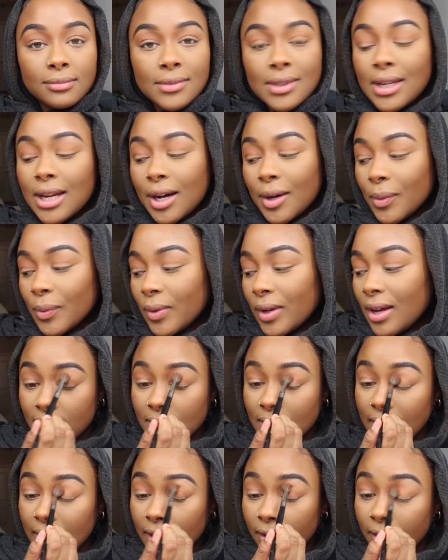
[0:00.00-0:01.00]
No.
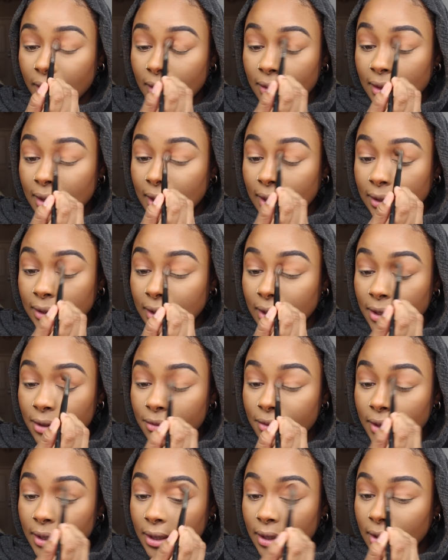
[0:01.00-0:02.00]
The area that I
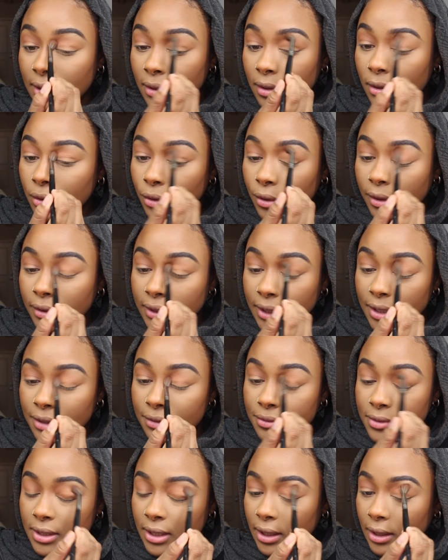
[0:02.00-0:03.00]
live in or
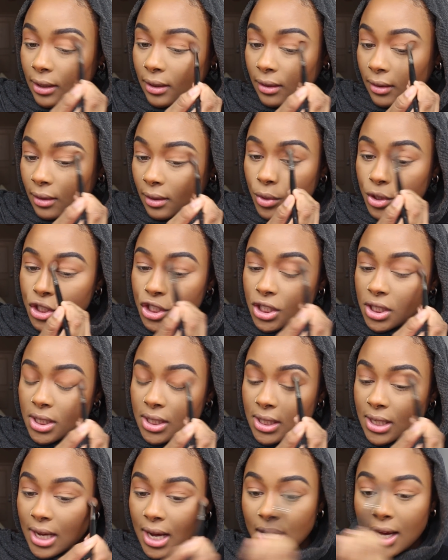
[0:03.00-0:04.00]
lived in was just
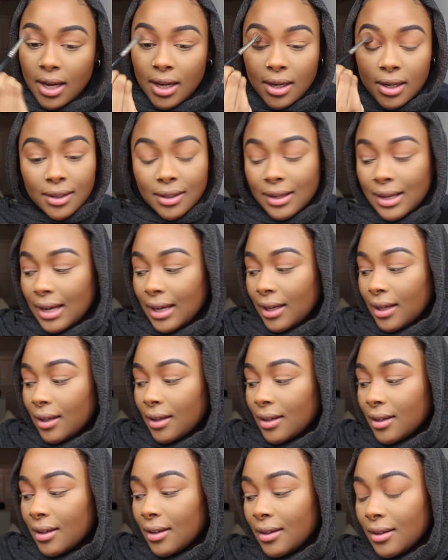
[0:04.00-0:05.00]
not like